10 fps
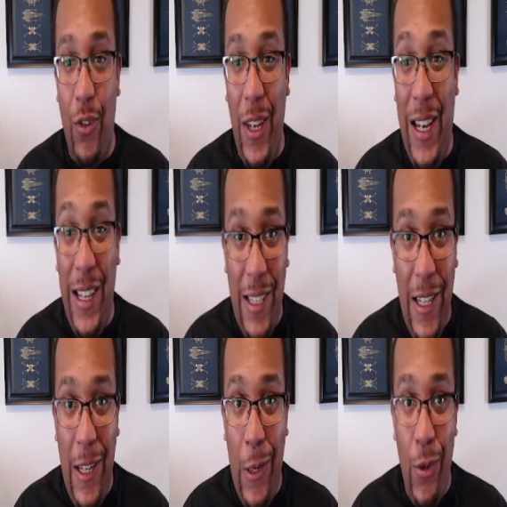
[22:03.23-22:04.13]
easy to
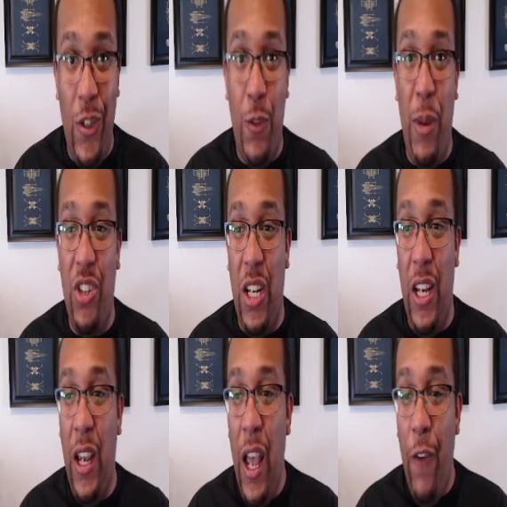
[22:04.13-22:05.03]
use,
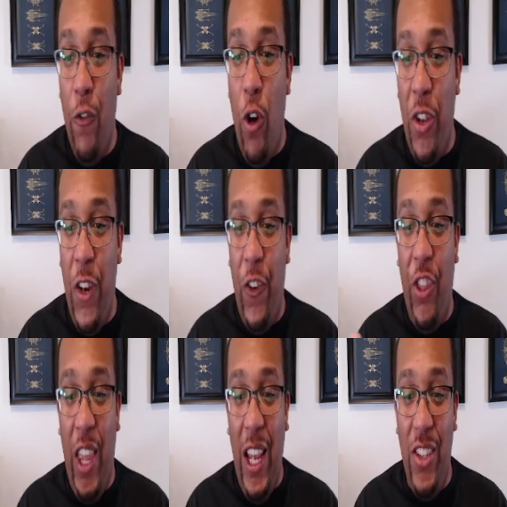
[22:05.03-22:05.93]
especially for all the
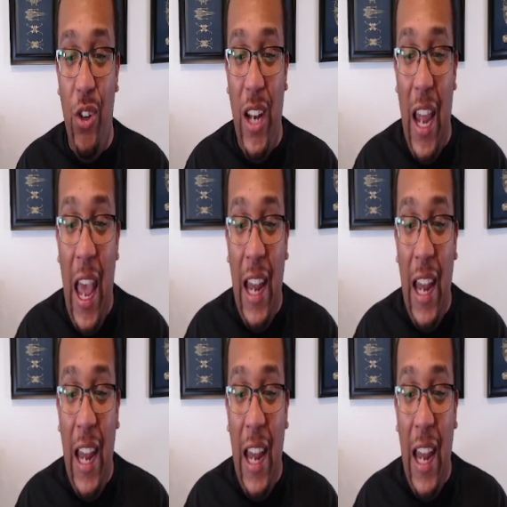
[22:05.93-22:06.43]
different things you can add